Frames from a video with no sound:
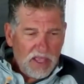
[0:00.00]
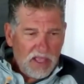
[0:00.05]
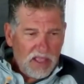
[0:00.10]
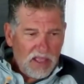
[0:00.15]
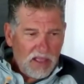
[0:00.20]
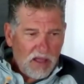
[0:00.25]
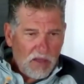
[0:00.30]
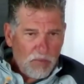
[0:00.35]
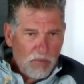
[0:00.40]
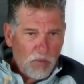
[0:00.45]

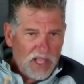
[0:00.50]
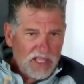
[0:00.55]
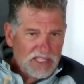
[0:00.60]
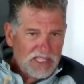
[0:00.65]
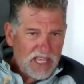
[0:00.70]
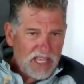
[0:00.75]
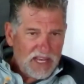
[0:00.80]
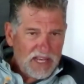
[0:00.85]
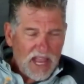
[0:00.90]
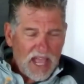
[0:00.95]

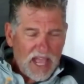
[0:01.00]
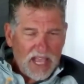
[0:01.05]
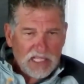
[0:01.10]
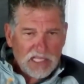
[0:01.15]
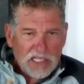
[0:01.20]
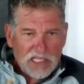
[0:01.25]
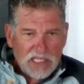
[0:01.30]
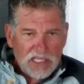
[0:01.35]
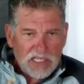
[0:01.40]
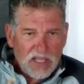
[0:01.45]
Wednesday
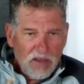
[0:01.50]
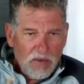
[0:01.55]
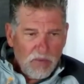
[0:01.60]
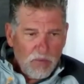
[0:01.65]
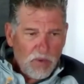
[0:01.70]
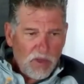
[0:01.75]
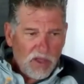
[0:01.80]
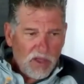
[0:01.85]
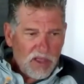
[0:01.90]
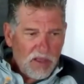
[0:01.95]
nights,
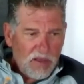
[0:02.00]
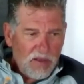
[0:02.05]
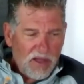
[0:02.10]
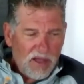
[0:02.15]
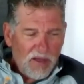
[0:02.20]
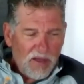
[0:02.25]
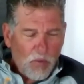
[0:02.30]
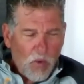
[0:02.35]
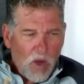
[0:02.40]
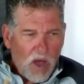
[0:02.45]

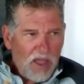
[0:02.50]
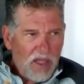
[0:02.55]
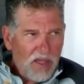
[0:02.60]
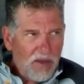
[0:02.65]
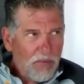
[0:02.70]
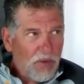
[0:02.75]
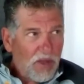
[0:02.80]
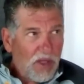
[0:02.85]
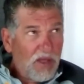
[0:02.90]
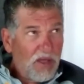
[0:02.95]

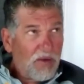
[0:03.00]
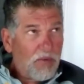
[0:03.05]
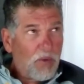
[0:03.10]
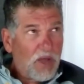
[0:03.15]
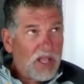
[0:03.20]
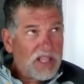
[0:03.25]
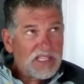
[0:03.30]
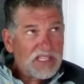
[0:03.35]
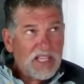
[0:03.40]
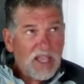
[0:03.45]

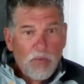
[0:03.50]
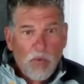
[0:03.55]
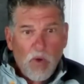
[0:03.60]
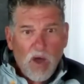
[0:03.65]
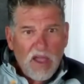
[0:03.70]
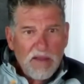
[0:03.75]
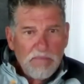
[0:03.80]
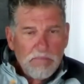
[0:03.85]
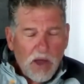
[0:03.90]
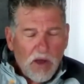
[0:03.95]
Wednesday
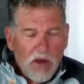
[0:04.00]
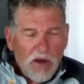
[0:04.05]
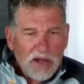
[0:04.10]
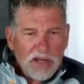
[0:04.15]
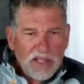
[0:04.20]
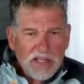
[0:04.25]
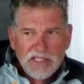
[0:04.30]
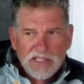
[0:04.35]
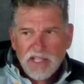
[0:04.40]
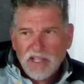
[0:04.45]
wine parties,